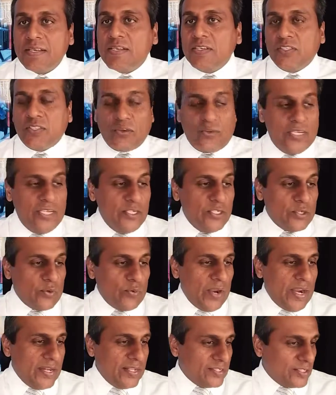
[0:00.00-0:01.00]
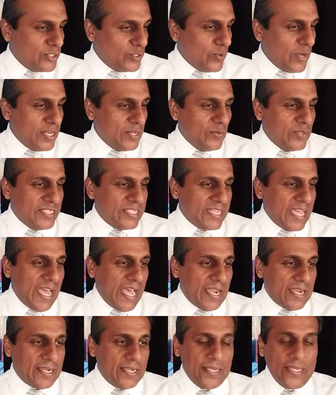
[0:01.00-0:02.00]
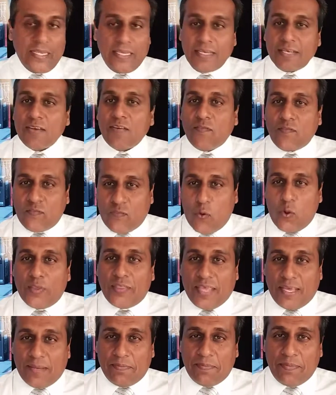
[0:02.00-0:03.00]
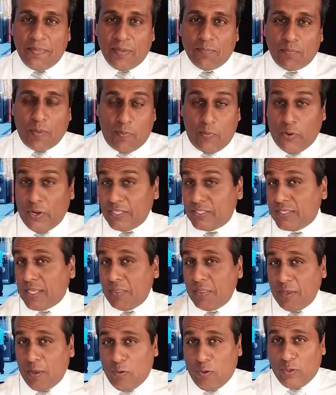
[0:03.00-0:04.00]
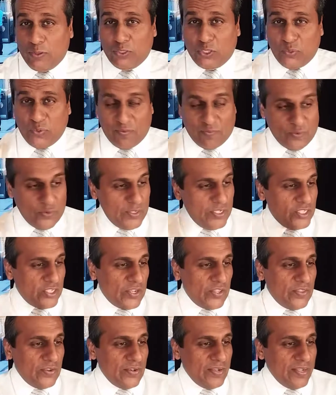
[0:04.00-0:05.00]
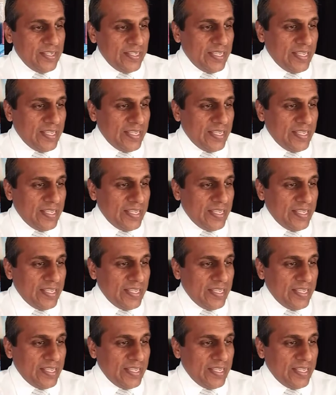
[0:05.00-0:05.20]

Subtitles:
So he's ready to try to attack for them. Remember I said they all do it for each other.